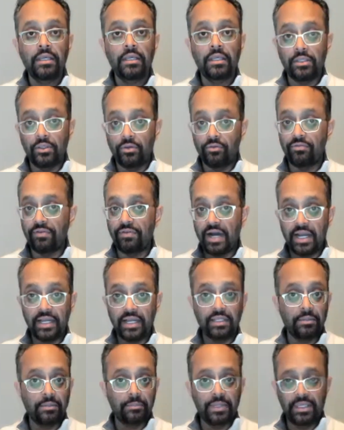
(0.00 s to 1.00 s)
You find
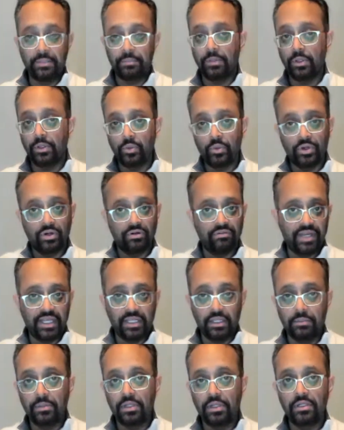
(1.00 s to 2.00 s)
the people who are
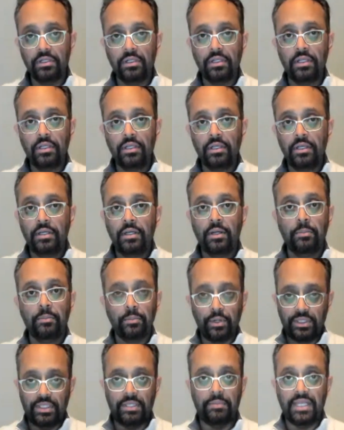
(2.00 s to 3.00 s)
available,
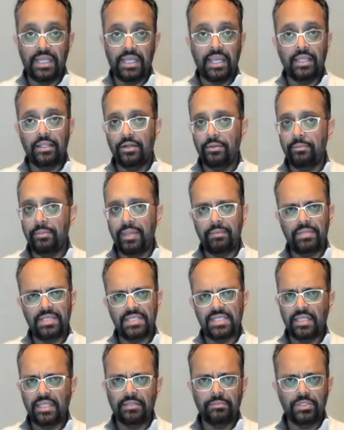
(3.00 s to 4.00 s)
put them together, maybe
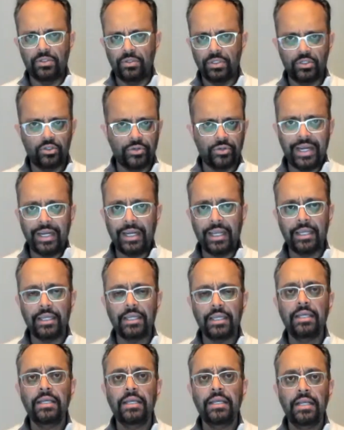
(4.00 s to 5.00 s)
send them to a training,
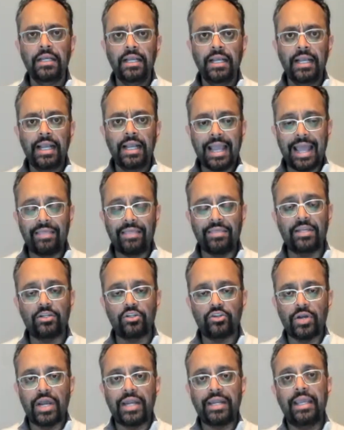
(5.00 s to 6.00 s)
and then
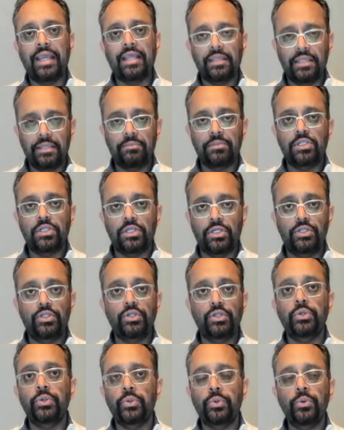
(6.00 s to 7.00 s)
try to get them to
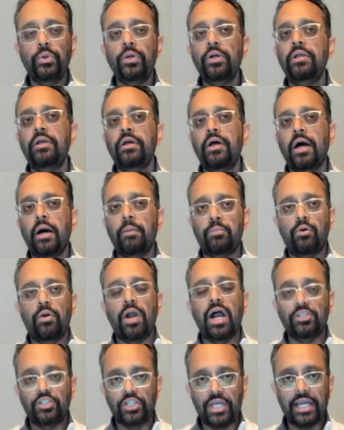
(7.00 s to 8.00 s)
do a
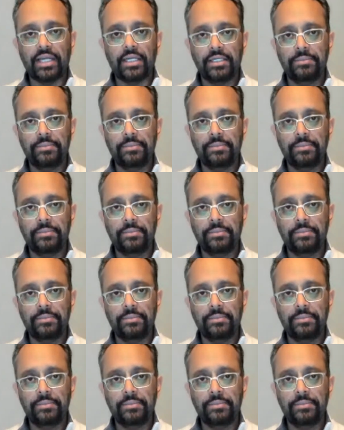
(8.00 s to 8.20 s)
project